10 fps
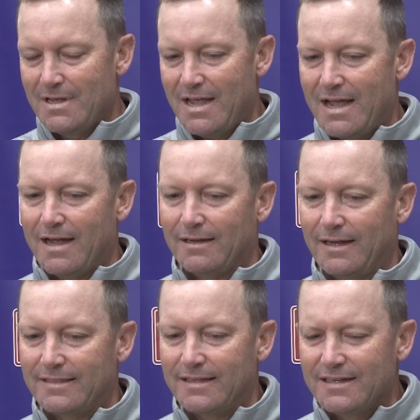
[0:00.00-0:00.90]
Yeah,
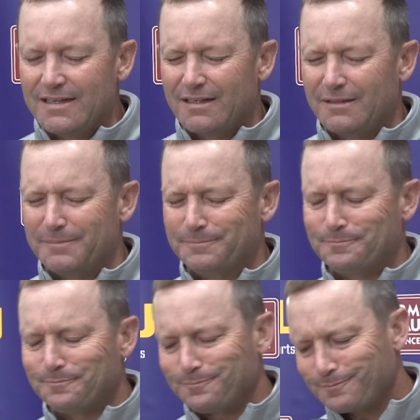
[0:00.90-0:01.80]
I think,
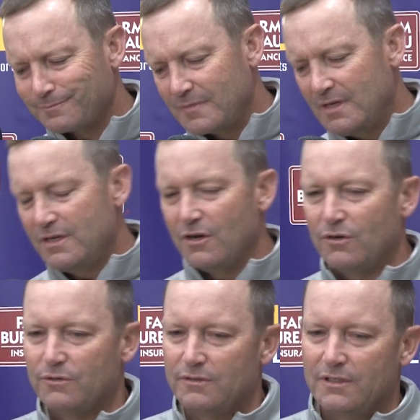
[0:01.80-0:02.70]
you
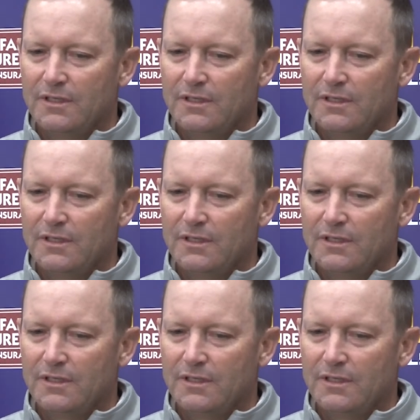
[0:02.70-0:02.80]
know,